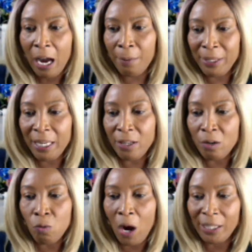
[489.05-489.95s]
How many of
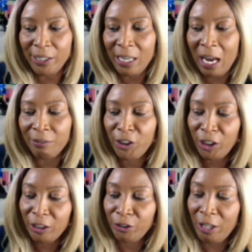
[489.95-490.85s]
you watching have
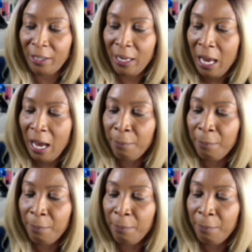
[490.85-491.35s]
children,